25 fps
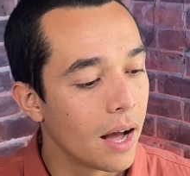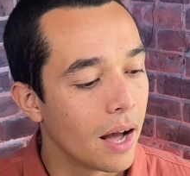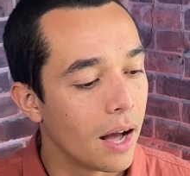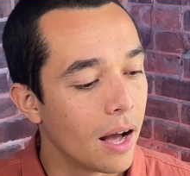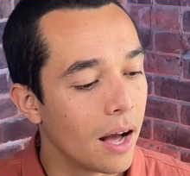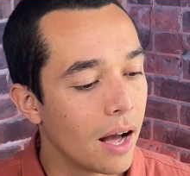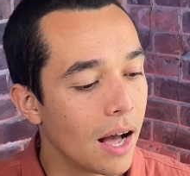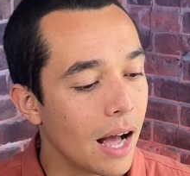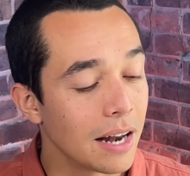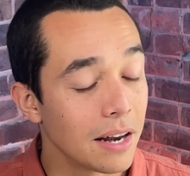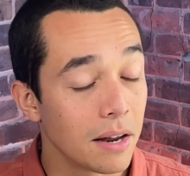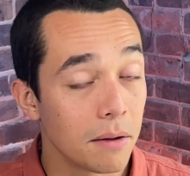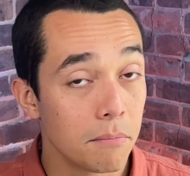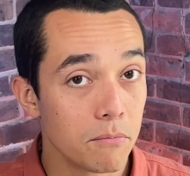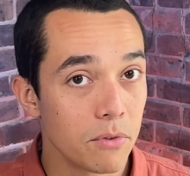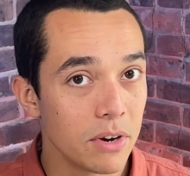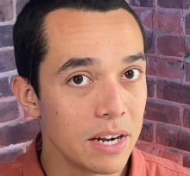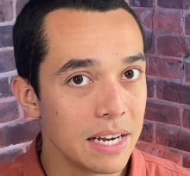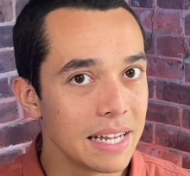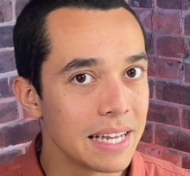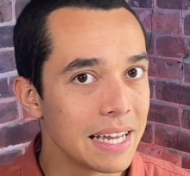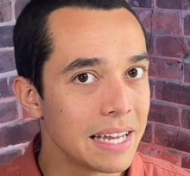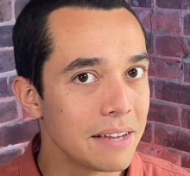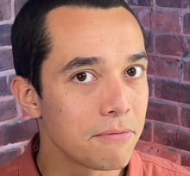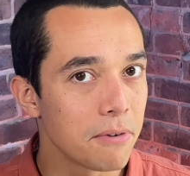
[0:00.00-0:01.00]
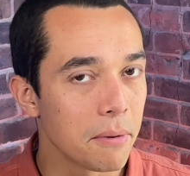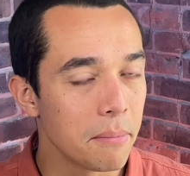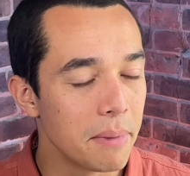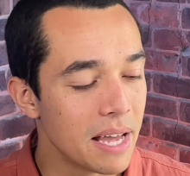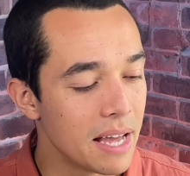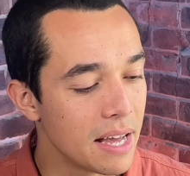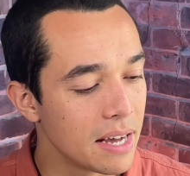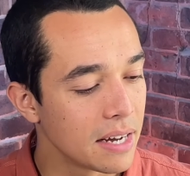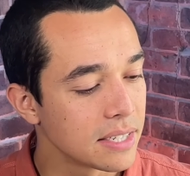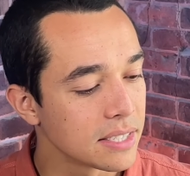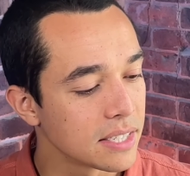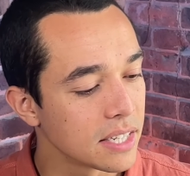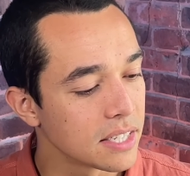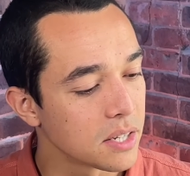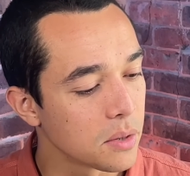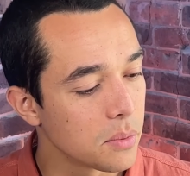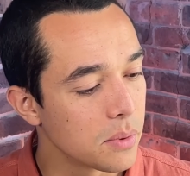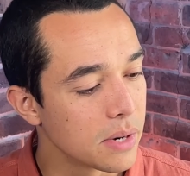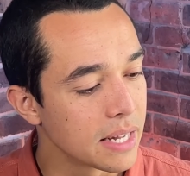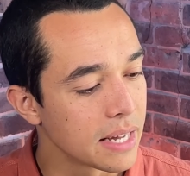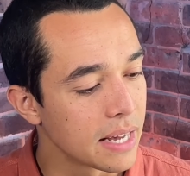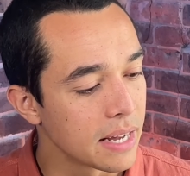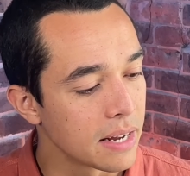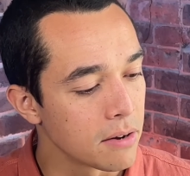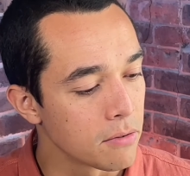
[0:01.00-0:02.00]
And I'm reading it from here because I don't want
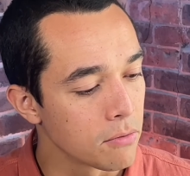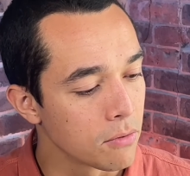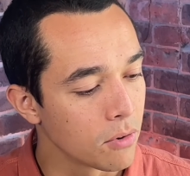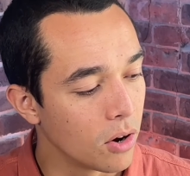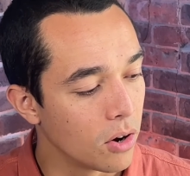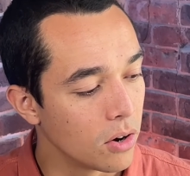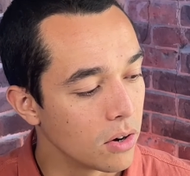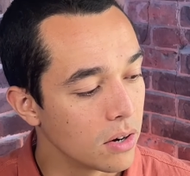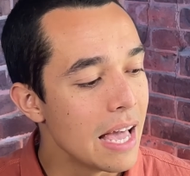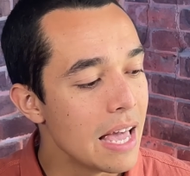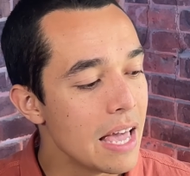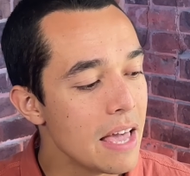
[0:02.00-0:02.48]
to get it wrong.